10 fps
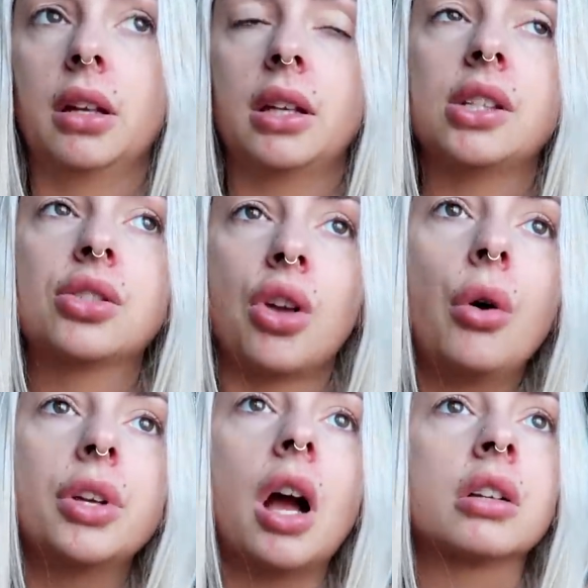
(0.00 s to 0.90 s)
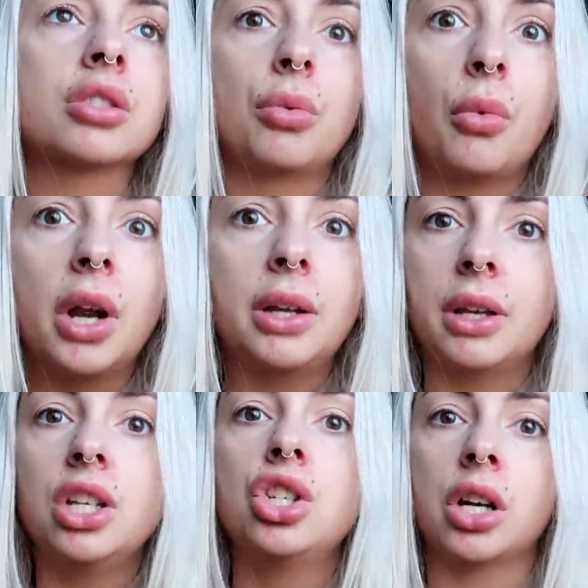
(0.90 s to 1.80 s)
He's so young, 20, and
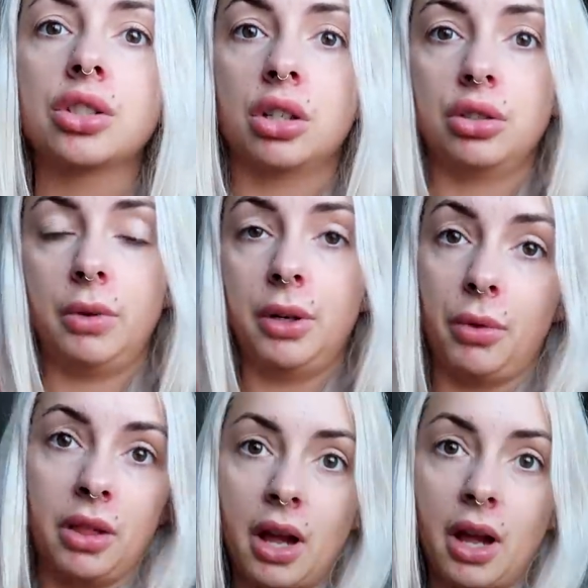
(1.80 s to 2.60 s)
he just turned 21